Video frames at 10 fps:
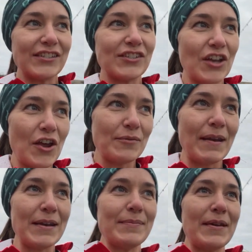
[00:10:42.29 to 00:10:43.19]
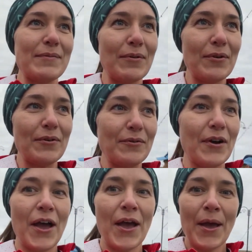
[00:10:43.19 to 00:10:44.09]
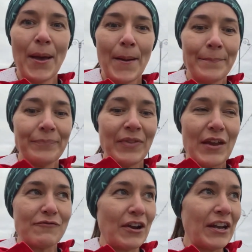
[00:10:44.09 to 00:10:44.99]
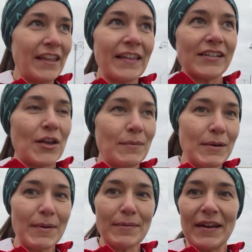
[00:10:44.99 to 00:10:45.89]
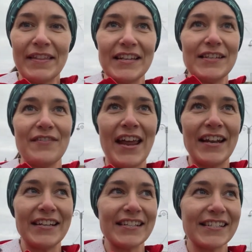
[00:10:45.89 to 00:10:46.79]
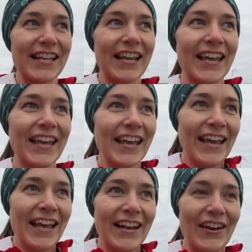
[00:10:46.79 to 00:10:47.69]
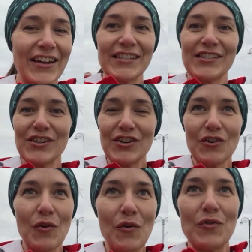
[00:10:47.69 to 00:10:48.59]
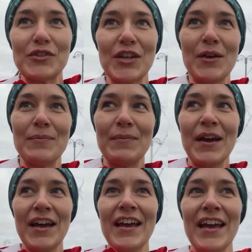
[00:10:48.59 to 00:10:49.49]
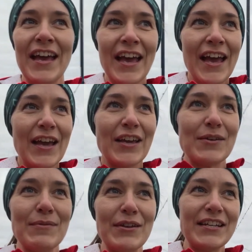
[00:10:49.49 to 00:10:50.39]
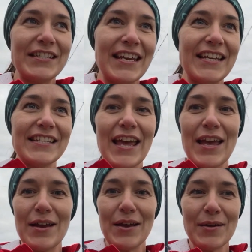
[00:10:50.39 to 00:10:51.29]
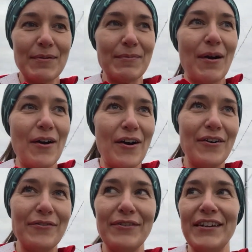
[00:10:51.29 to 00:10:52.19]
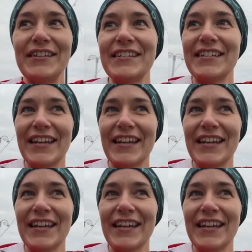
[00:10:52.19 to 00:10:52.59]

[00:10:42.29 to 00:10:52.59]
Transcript: so many people running, there's so many people at these events. Like, it's such an awesome community to be part of, and